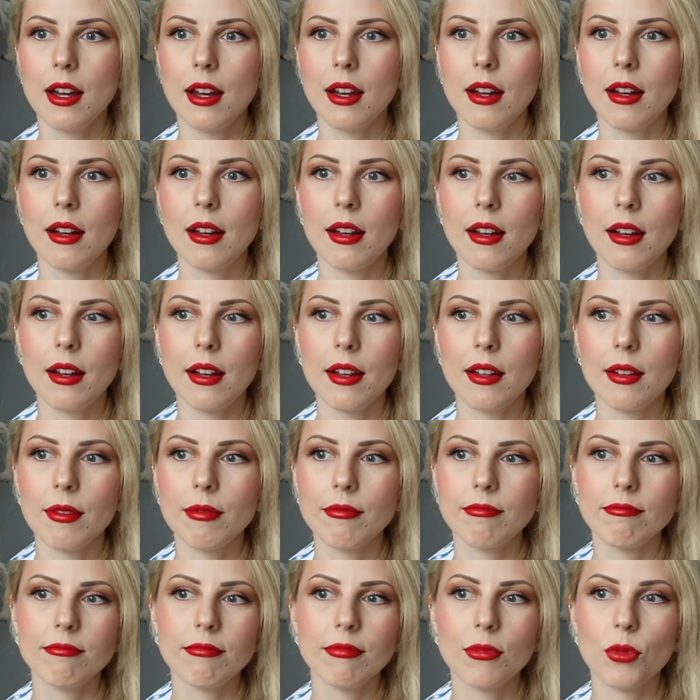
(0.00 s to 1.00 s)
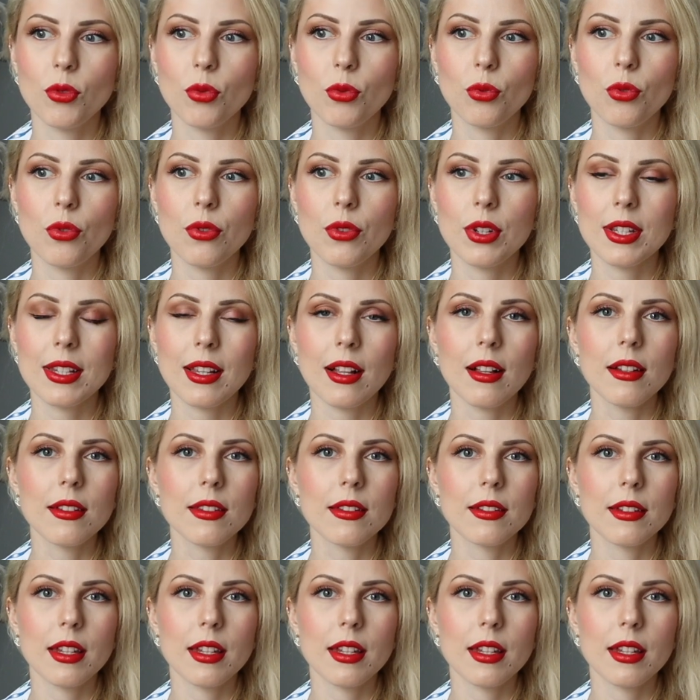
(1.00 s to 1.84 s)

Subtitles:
results.